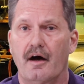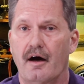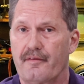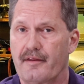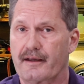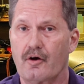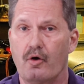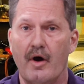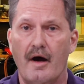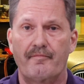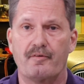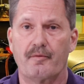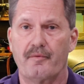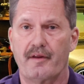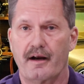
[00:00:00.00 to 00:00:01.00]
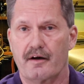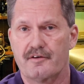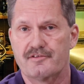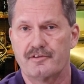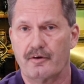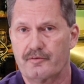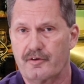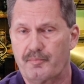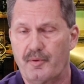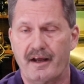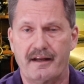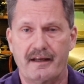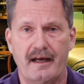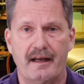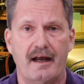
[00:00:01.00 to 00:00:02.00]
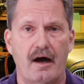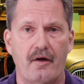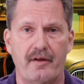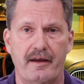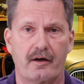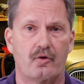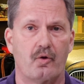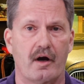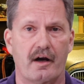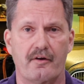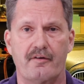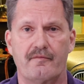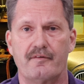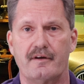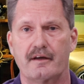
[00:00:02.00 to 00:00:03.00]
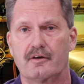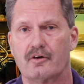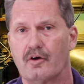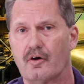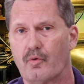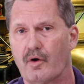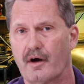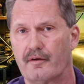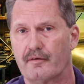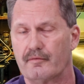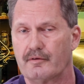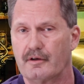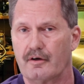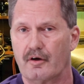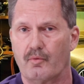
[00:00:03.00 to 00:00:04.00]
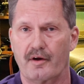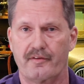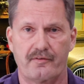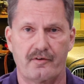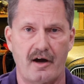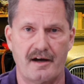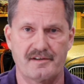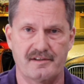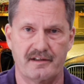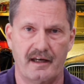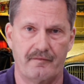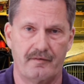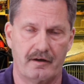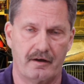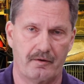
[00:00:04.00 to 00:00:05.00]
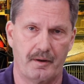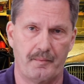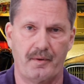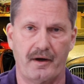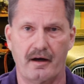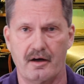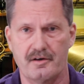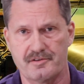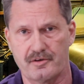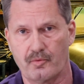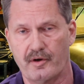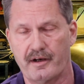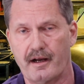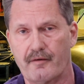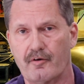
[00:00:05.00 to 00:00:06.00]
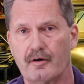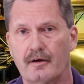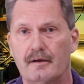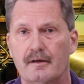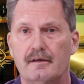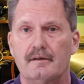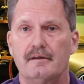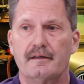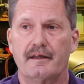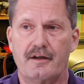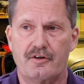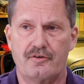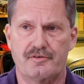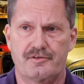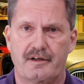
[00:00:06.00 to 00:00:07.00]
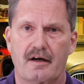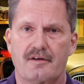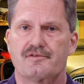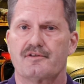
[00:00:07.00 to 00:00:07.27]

They go up from there. So depending on how they acquired the vehicle, what costs they have in repairs or whatever, in a used car